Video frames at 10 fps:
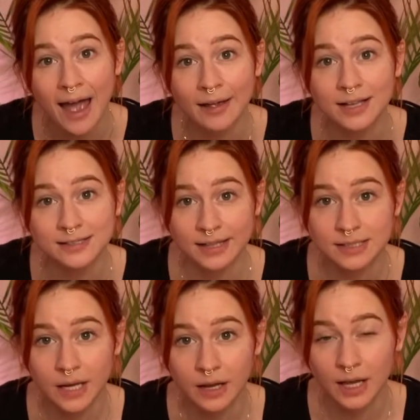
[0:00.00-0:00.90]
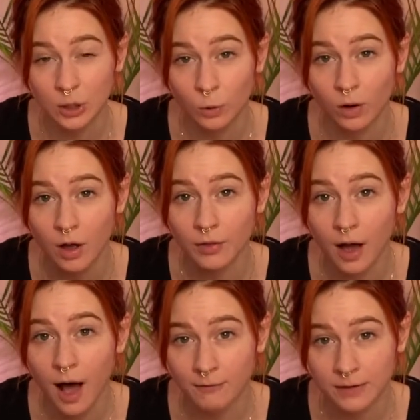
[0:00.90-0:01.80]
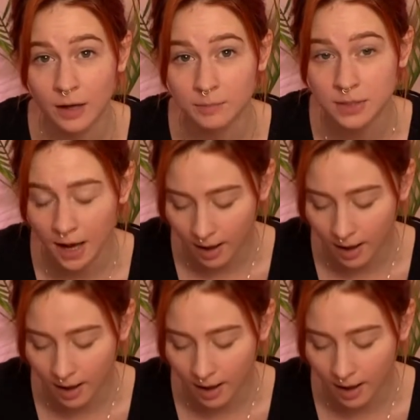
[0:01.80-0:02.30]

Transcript: because that's gonna ignore all the coffee up top.